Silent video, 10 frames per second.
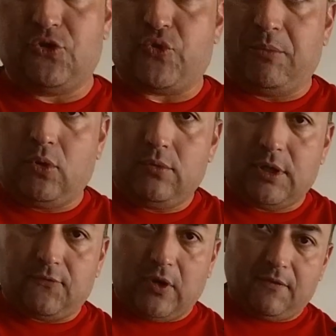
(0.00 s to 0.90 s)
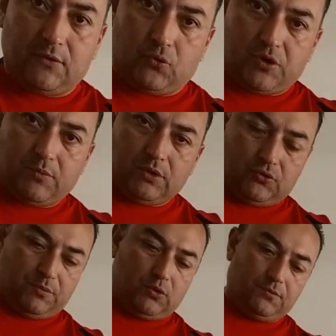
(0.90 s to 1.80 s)
get a Dremel, if you have a
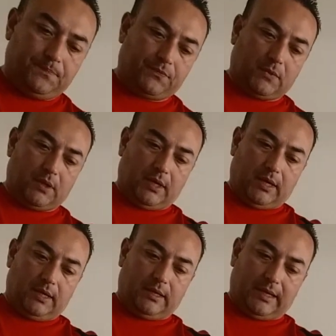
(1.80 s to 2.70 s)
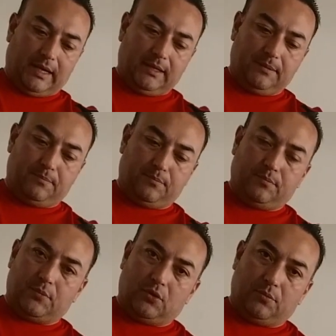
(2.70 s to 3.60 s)
Dremel, and kind
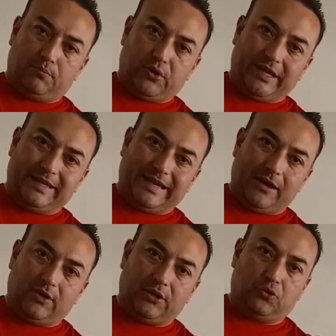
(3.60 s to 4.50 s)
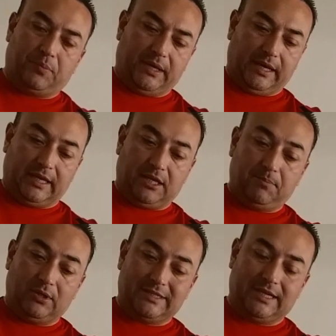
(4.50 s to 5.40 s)
of bring it down a little bit
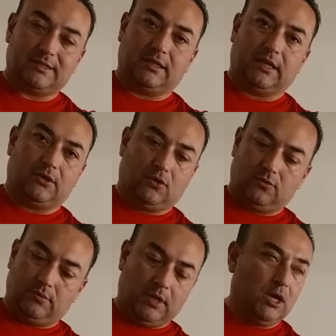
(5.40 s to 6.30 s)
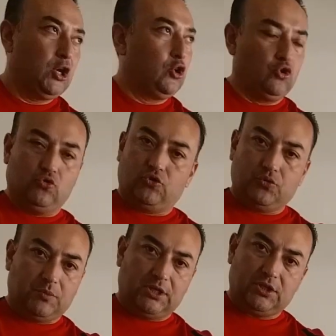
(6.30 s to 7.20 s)
and keep on testing it. Don't
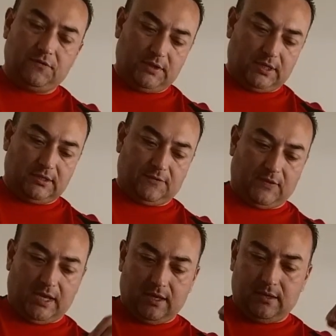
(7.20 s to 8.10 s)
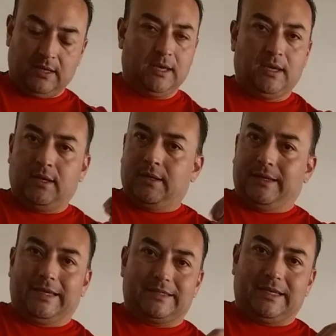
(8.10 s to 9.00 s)
do too much of it, because if not,
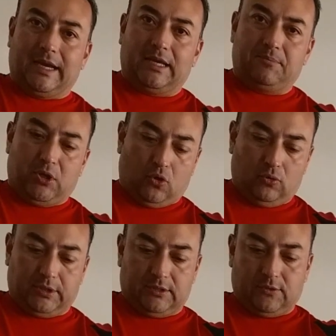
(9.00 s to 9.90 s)
it's not going to be